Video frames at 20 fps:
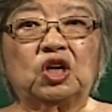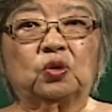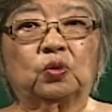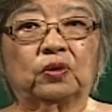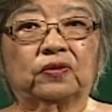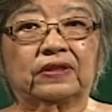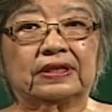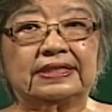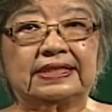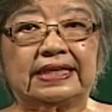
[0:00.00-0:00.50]

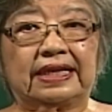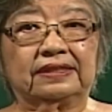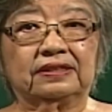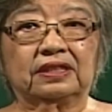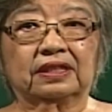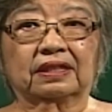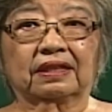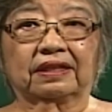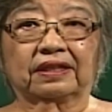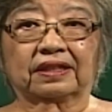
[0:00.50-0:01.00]
with the Santa
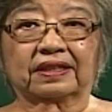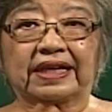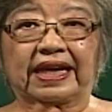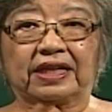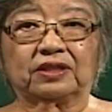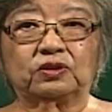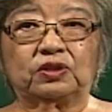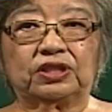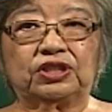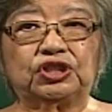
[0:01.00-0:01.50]
Clara
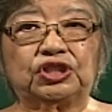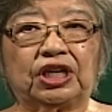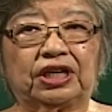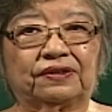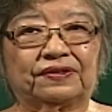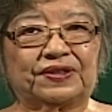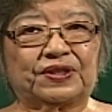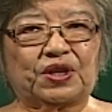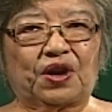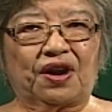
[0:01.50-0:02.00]
County
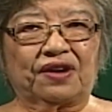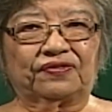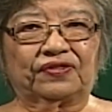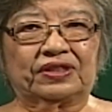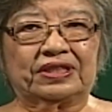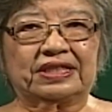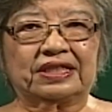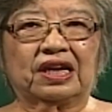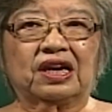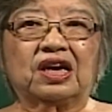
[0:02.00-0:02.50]
Sheriff's
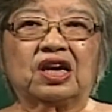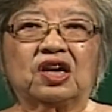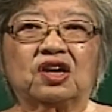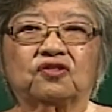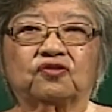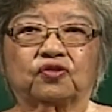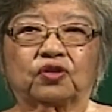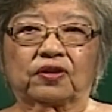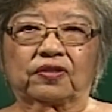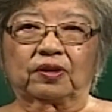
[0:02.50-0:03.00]
Office
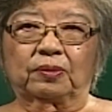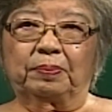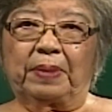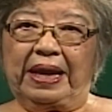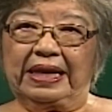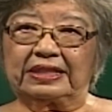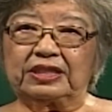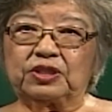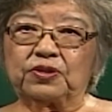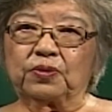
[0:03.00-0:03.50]
for the
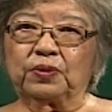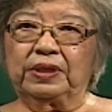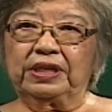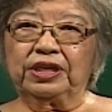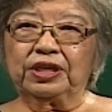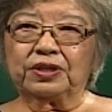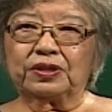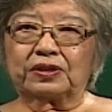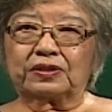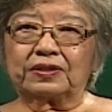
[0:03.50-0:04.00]
past three
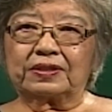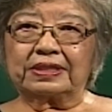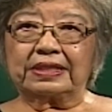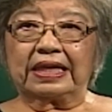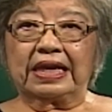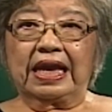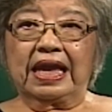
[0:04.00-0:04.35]
years